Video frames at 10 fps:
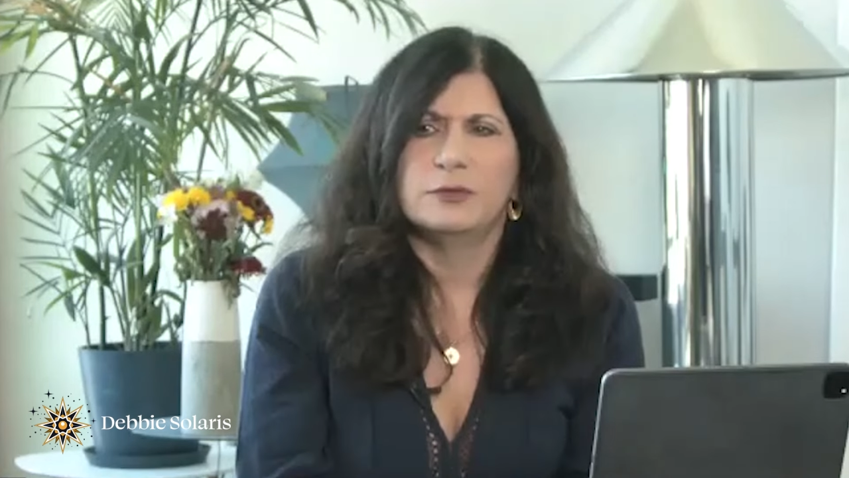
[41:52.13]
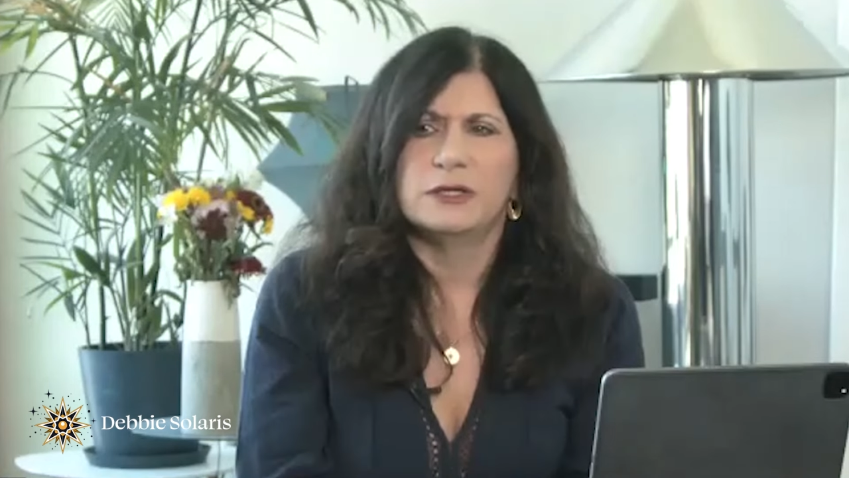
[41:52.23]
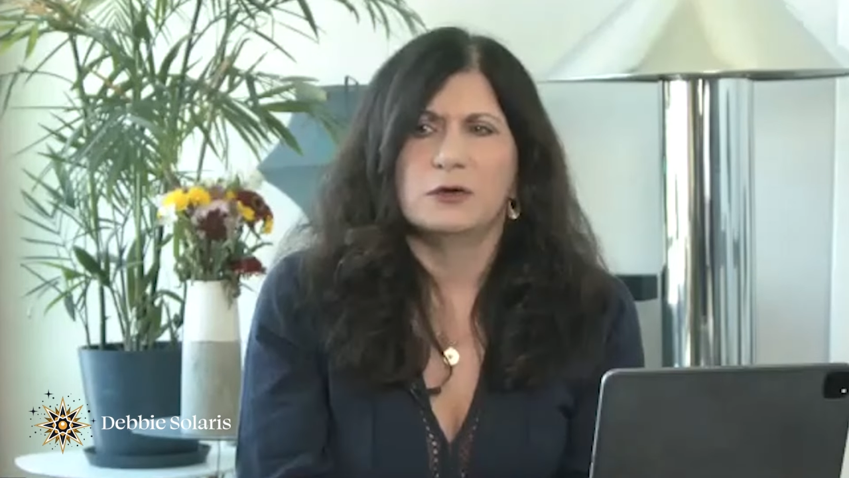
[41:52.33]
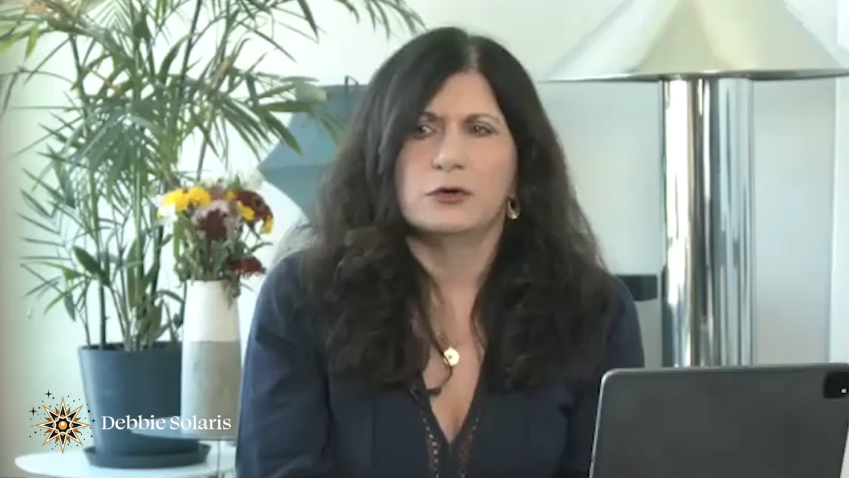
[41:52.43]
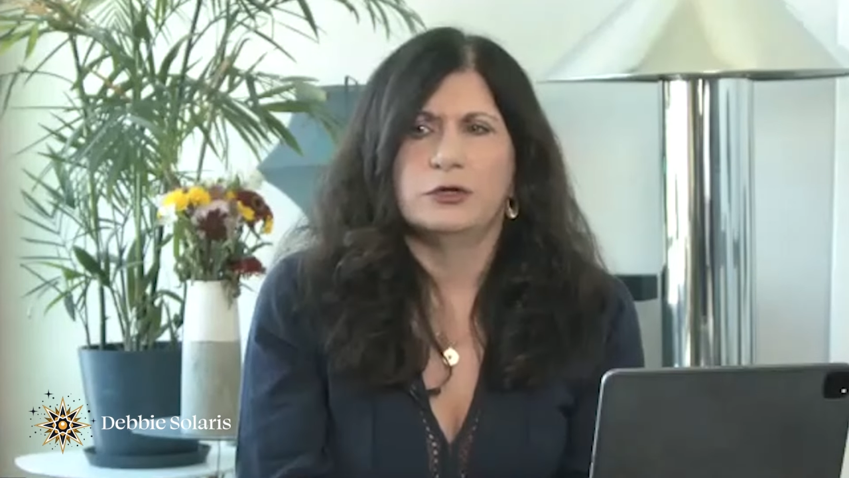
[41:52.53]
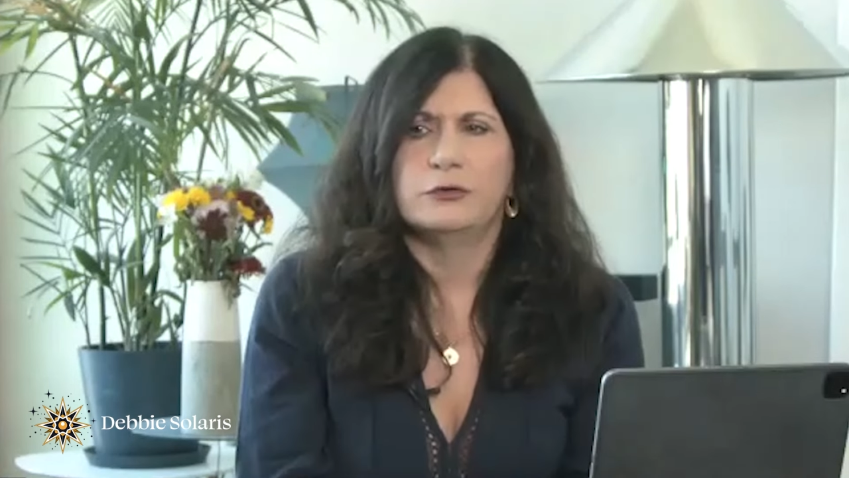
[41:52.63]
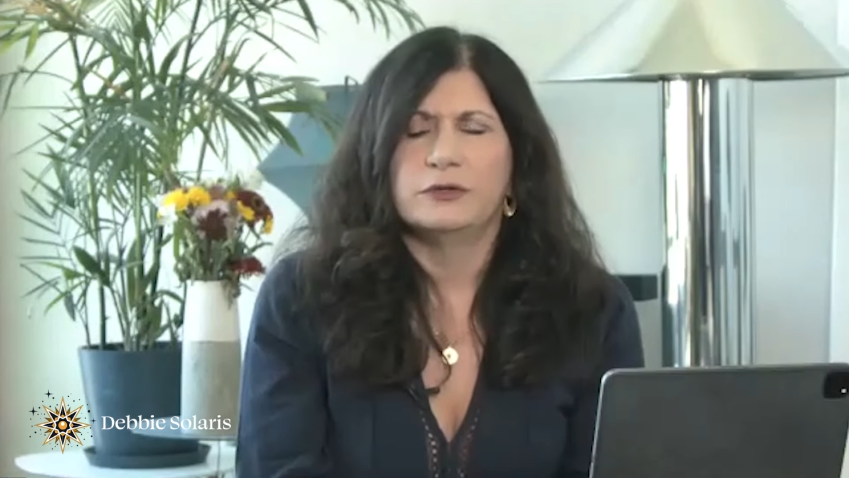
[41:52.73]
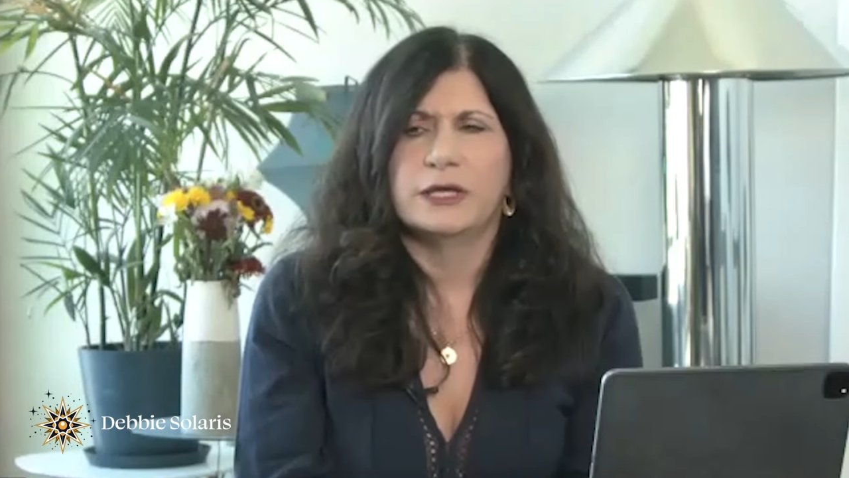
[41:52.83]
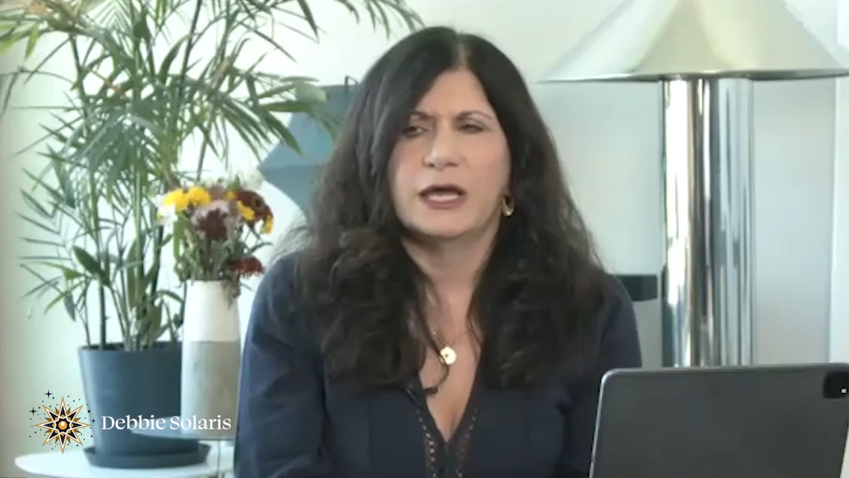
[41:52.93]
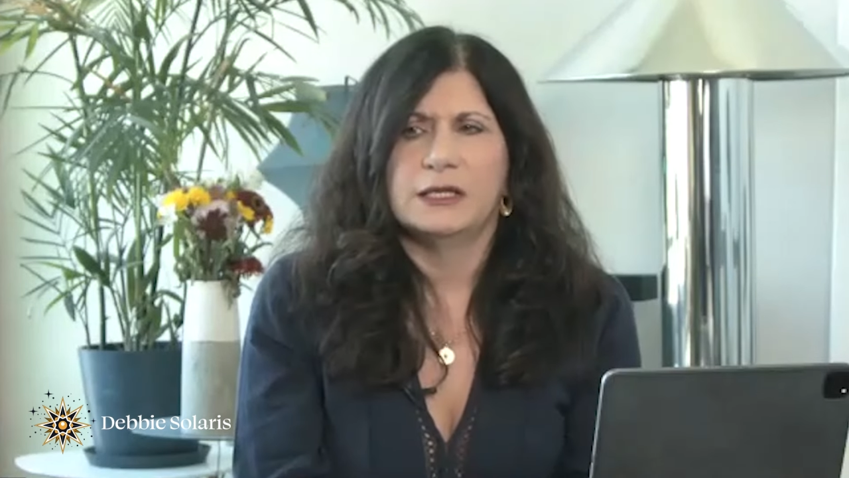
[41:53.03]
be earlier
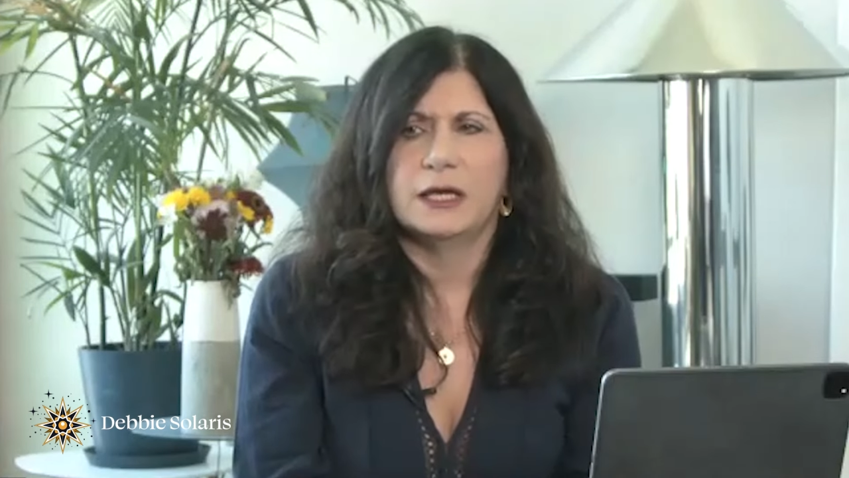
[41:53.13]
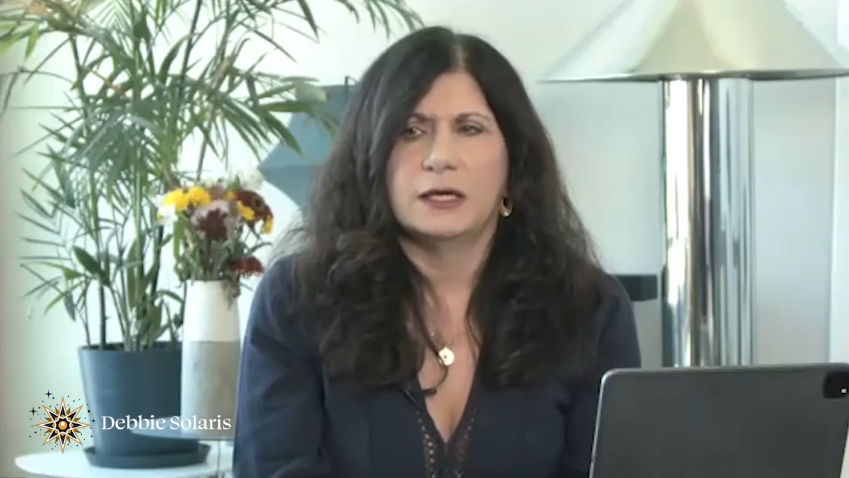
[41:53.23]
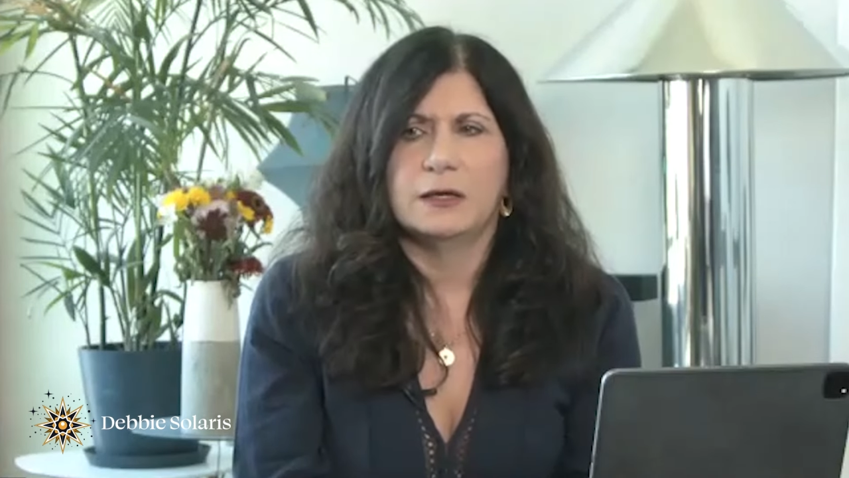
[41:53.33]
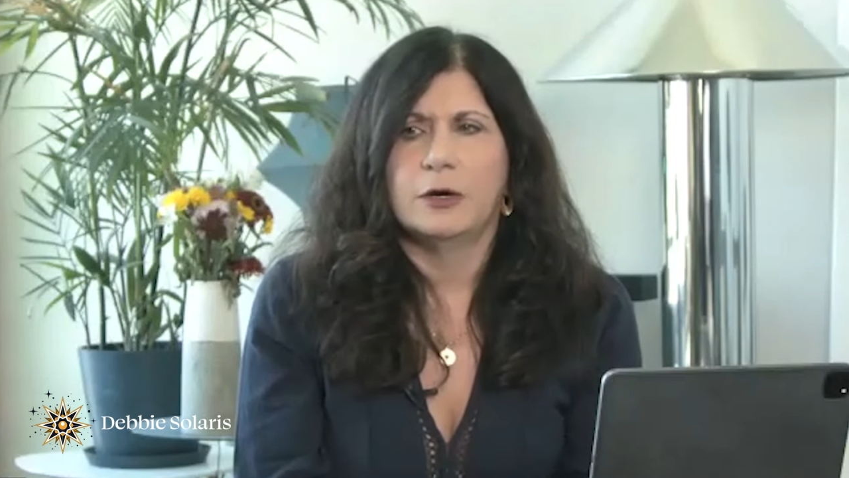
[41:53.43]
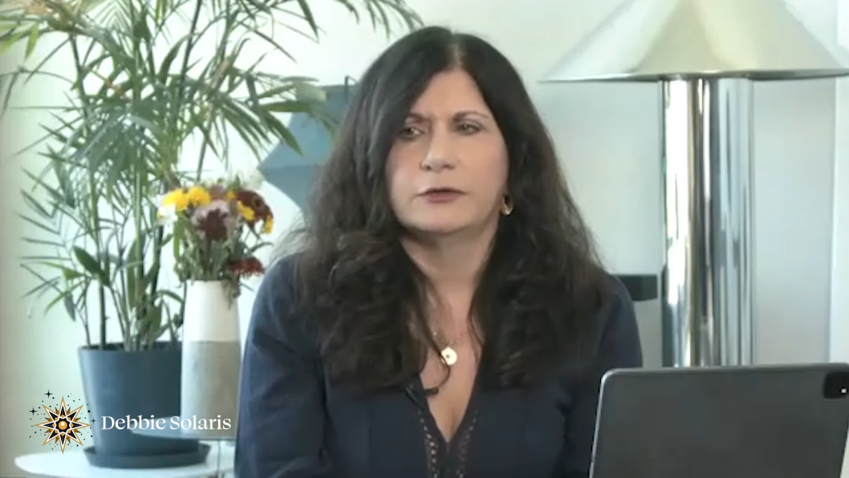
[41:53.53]
than 8 a.m.